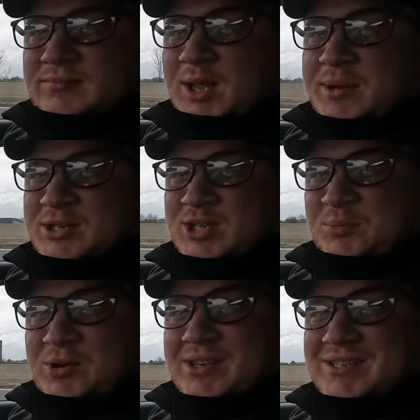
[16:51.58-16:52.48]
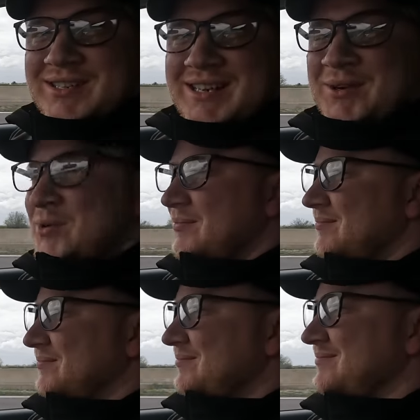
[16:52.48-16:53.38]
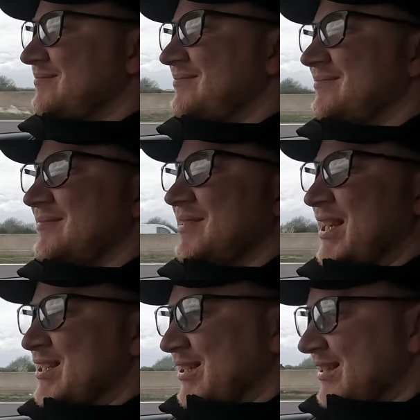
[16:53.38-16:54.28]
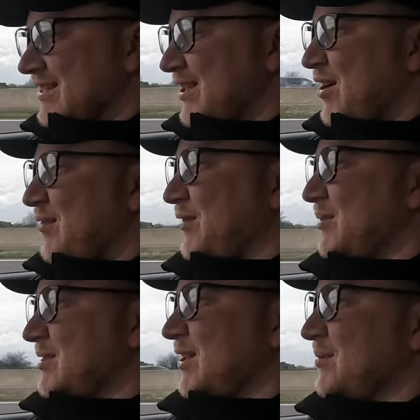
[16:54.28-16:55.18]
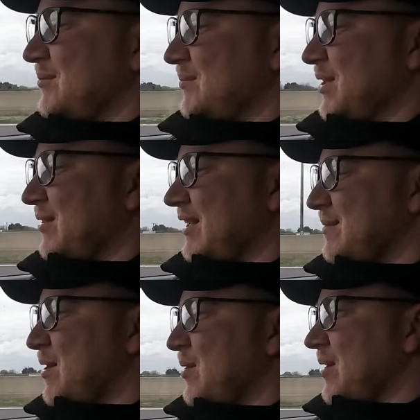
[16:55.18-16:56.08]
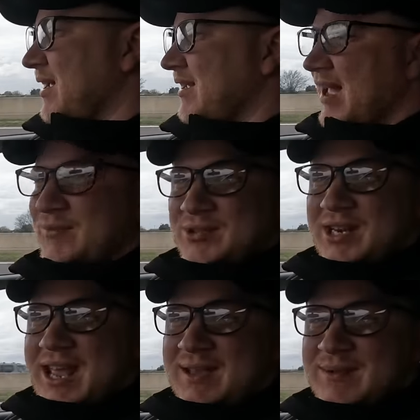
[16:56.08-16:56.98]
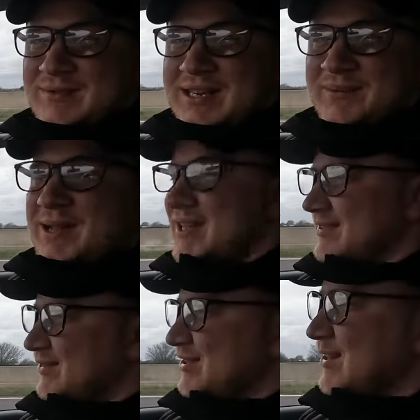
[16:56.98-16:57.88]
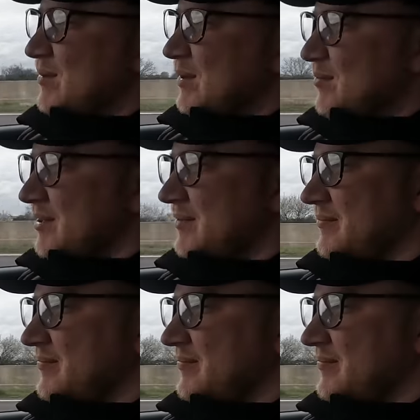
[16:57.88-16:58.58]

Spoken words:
I'm actually surprised at how decent this car feels. Look. Going down the motorway, everyone's going to hate me for taking my hands off the steering wheel, but